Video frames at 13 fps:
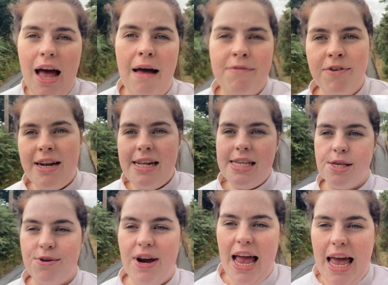I've really
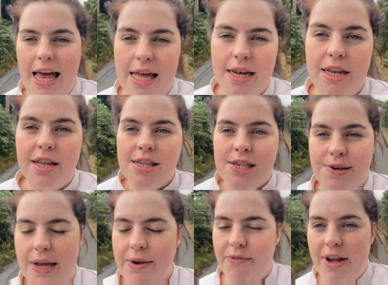sore head, so
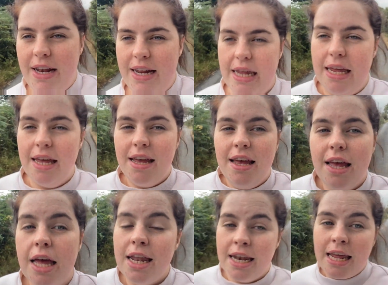I really
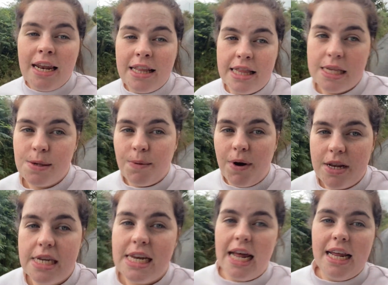needed this walk
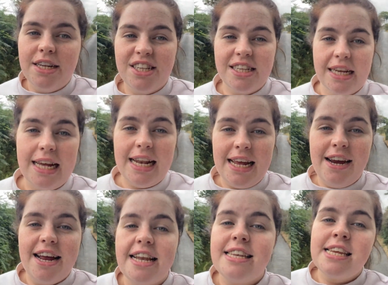today just to clear
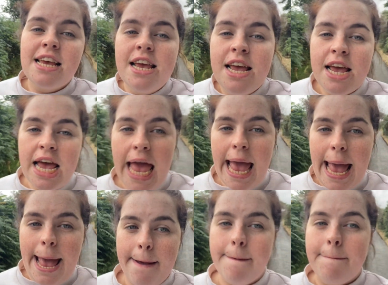it.
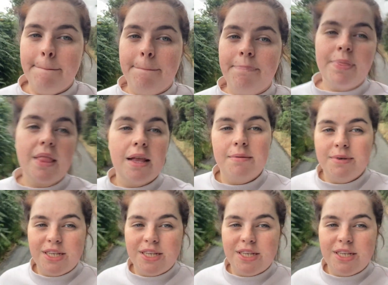Um, I'm